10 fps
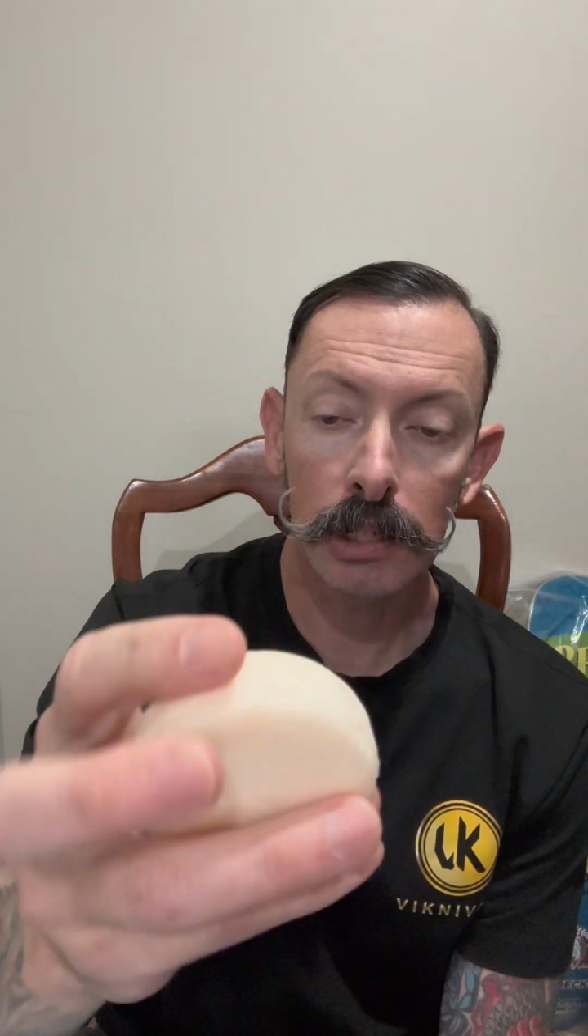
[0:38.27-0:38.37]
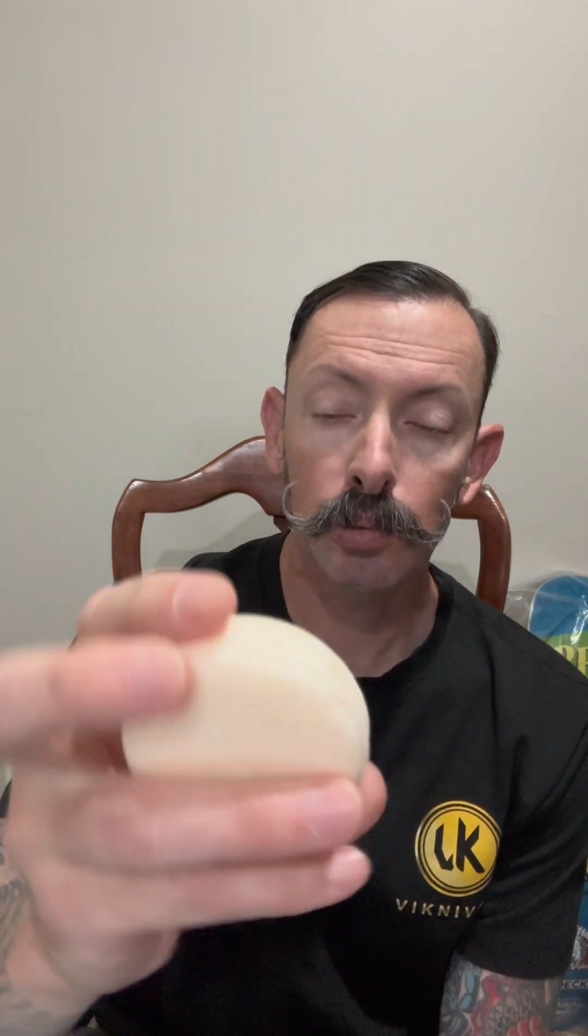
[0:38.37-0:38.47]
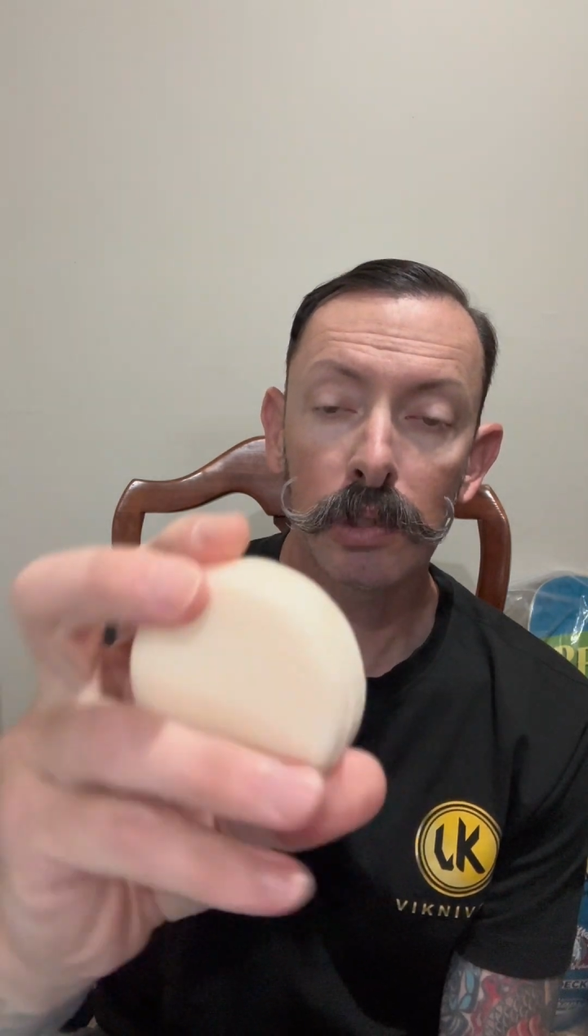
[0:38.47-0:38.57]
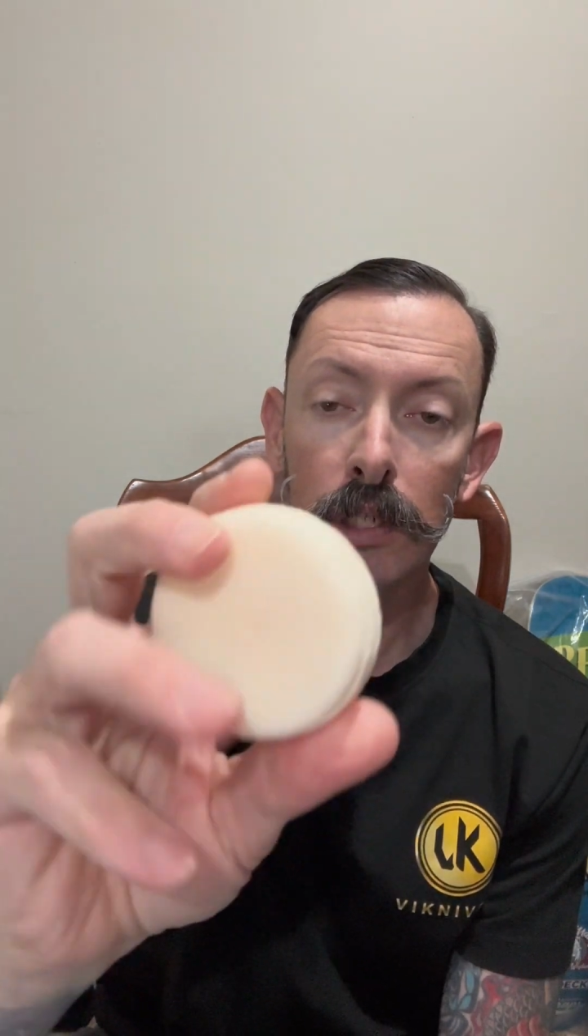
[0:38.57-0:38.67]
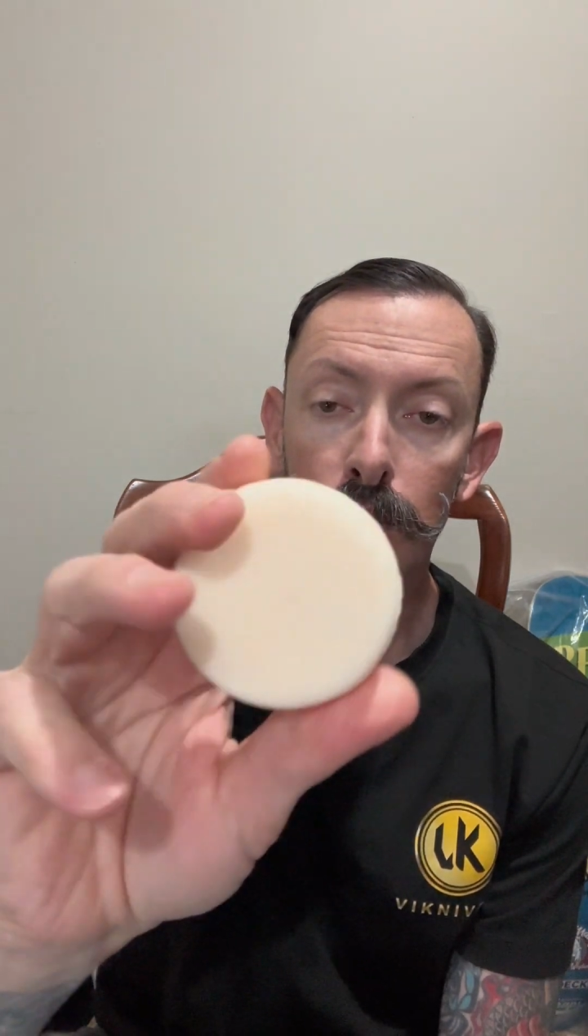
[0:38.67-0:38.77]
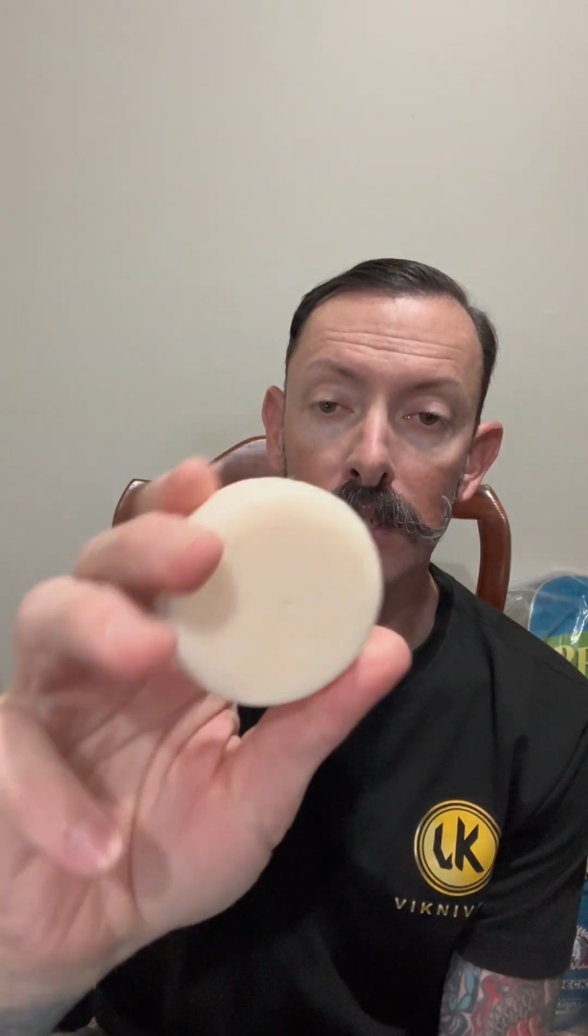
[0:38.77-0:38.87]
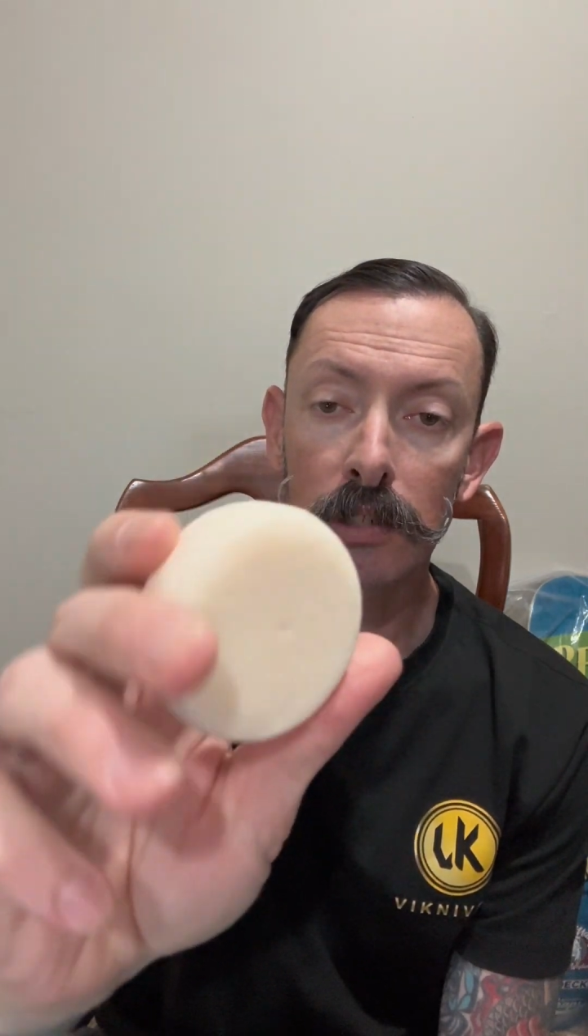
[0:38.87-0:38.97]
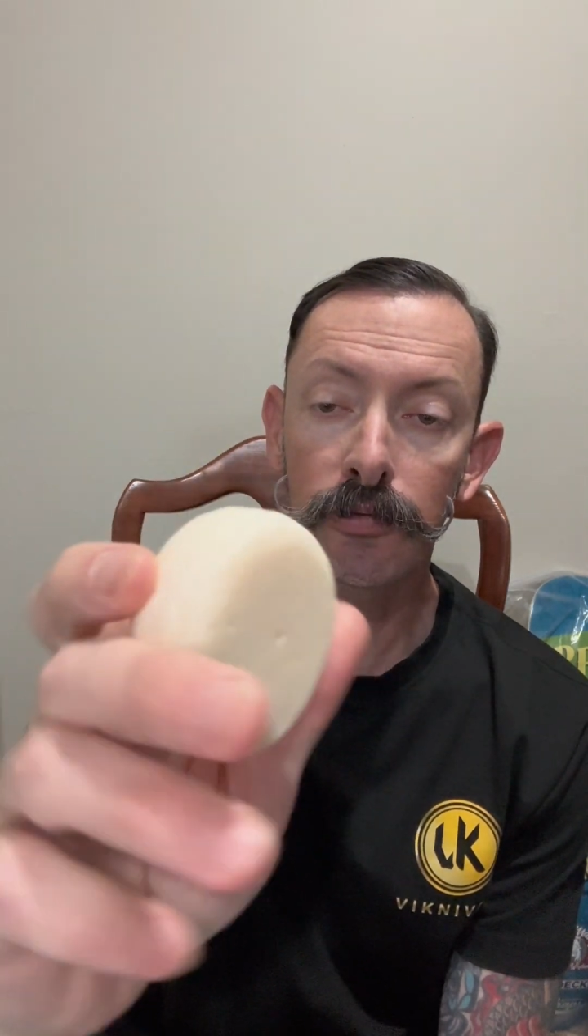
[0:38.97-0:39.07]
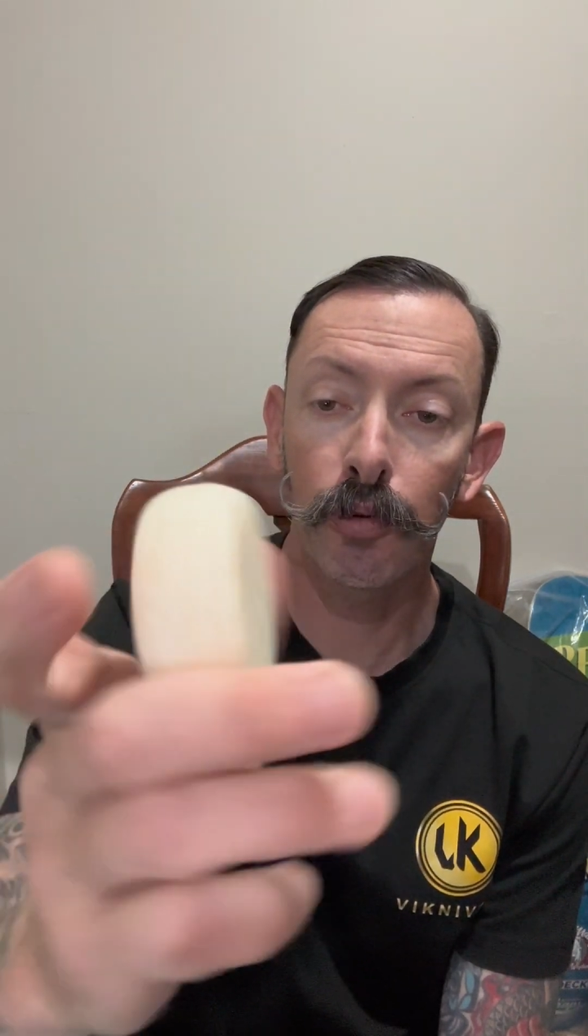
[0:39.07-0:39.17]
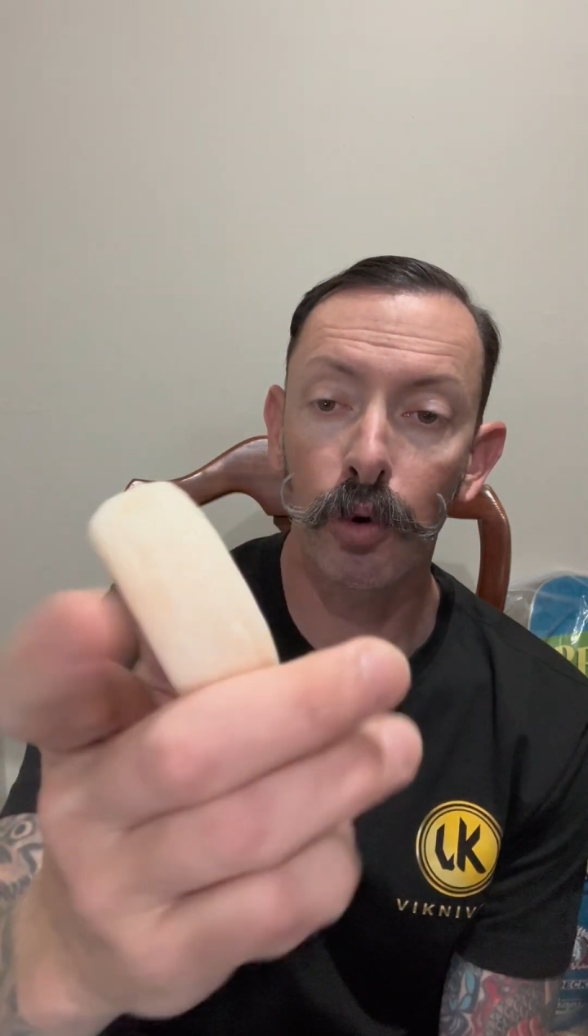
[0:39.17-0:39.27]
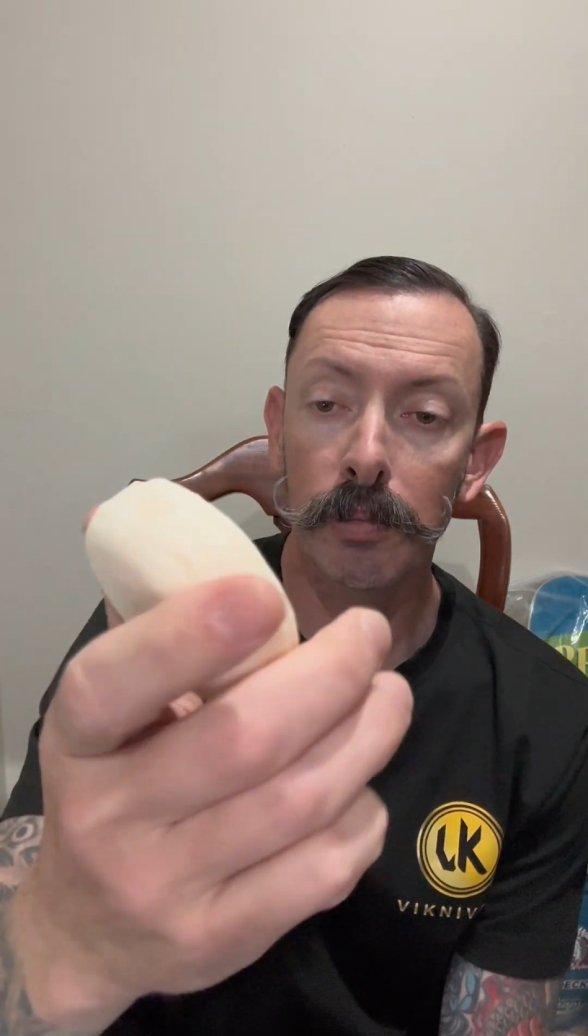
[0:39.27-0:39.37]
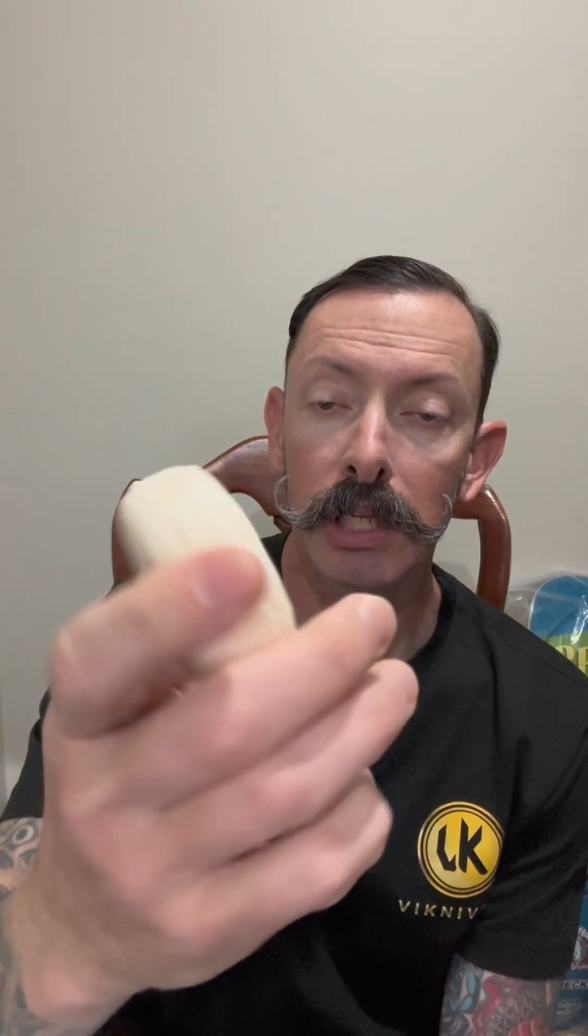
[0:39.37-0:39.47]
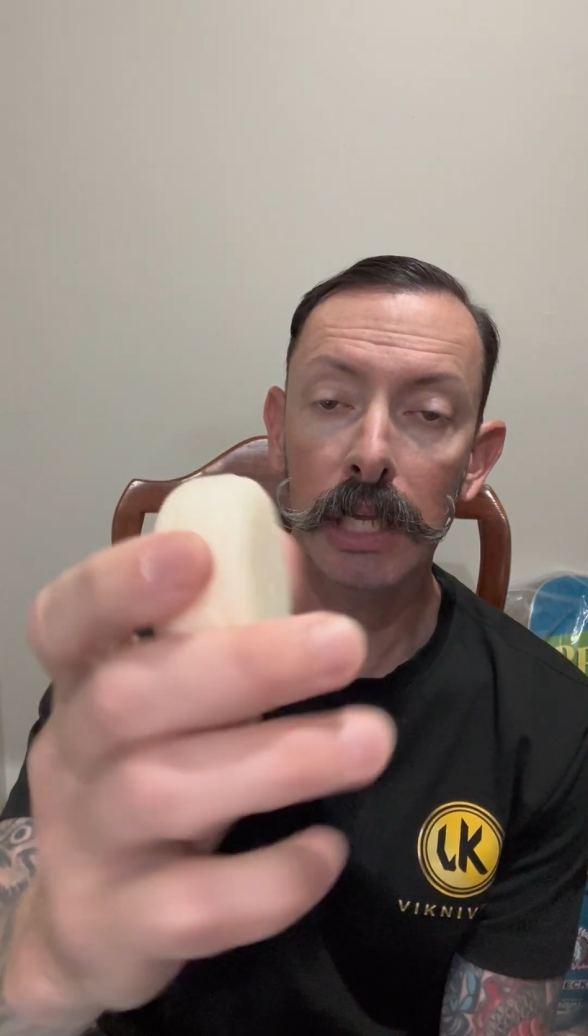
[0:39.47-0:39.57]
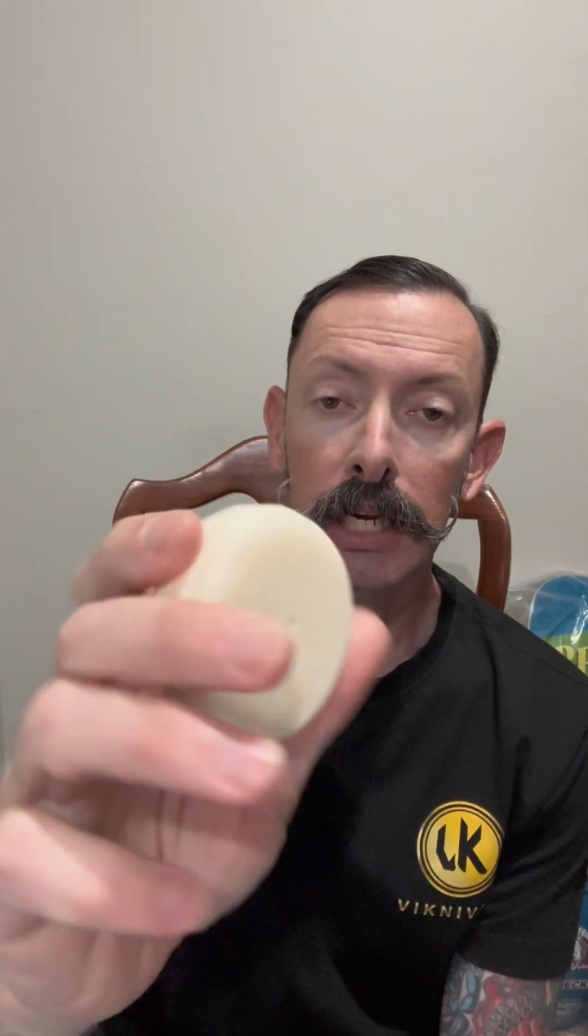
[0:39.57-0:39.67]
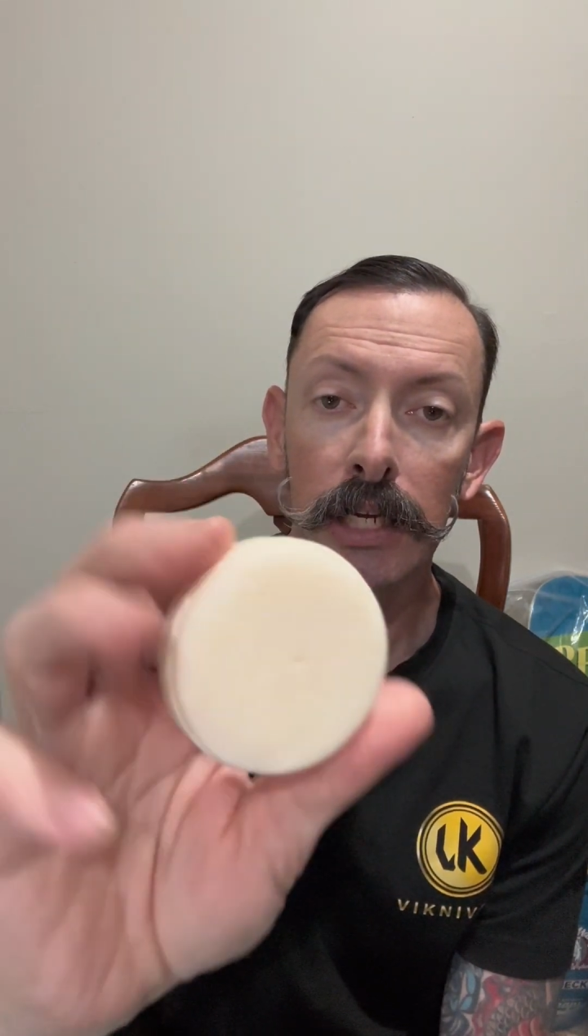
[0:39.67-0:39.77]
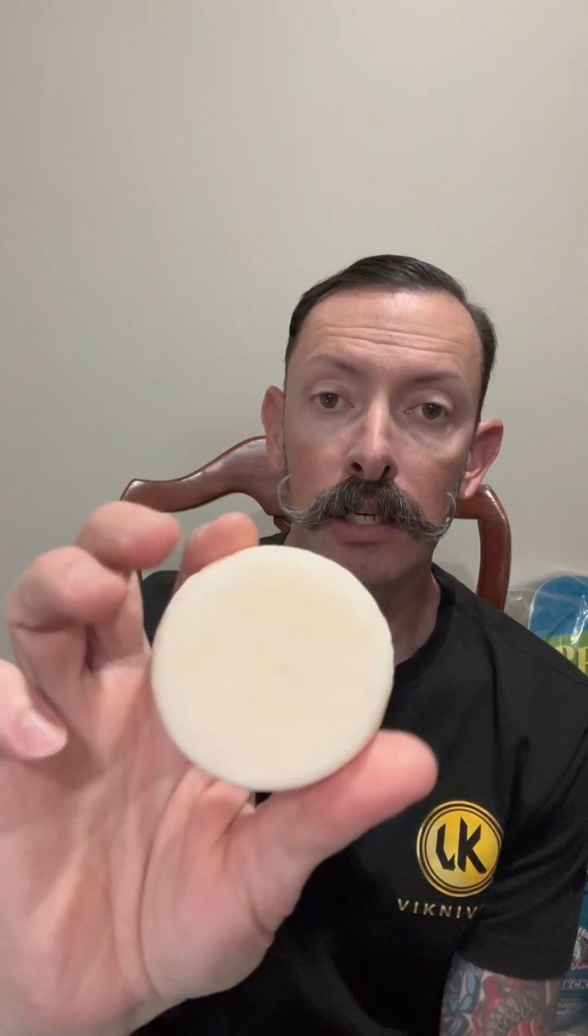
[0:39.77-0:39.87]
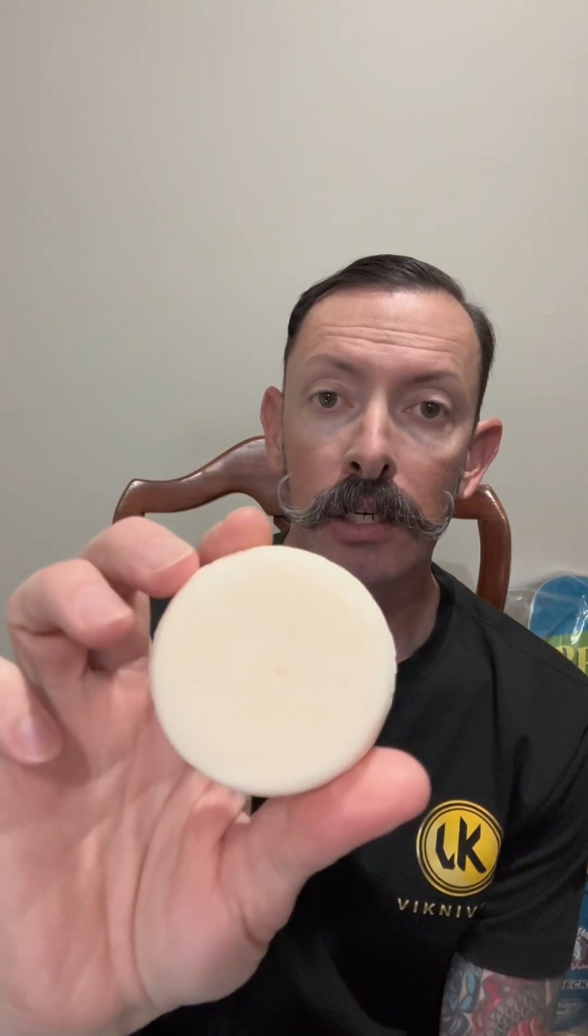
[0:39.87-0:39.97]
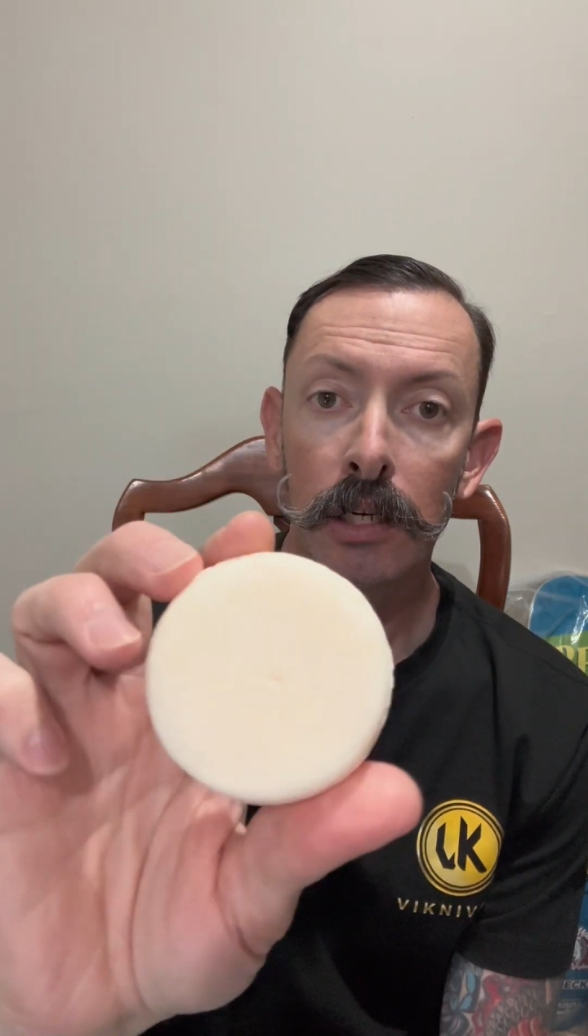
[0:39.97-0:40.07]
This one is formulated